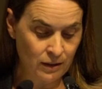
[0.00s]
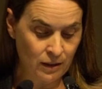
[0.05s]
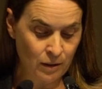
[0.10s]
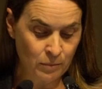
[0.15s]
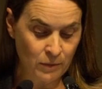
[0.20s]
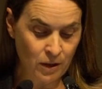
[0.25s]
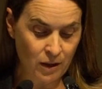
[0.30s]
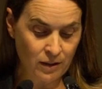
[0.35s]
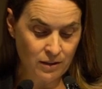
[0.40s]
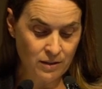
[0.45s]

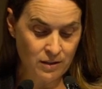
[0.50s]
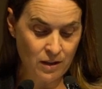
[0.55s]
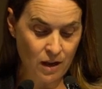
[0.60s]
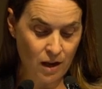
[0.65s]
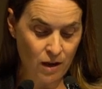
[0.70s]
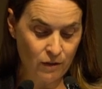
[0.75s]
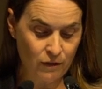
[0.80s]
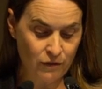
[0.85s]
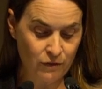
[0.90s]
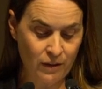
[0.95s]
alumni,
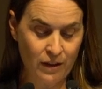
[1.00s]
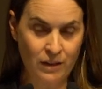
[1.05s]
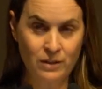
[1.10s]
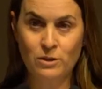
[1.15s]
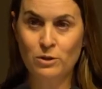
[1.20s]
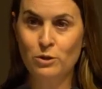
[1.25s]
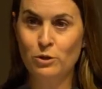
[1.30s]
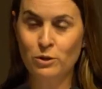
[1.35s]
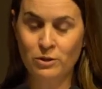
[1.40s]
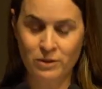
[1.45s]
staff and
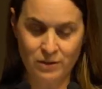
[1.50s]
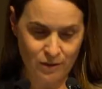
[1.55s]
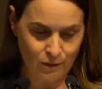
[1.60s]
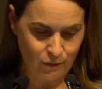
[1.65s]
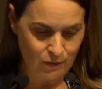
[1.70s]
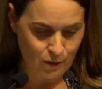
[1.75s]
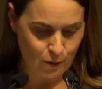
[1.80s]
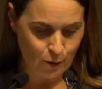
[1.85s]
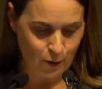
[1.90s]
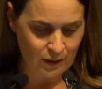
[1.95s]
students
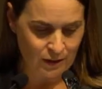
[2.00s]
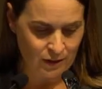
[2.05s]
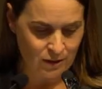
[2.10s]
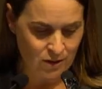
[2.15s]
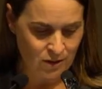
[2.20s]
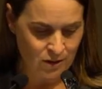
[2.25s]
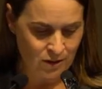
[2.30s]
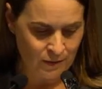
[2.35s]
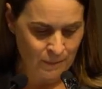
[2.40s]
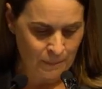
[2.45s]
of the College.
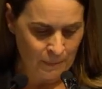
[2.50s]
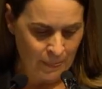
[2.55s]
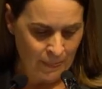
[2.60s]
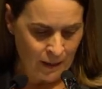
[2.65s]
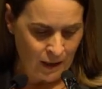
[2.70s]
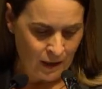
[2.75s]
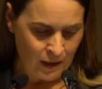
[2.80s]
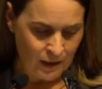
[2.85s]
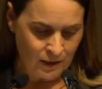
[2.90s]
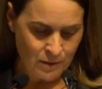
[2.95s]

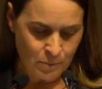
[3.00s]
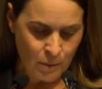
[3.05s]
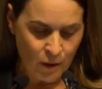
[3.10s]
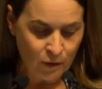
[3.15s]
It's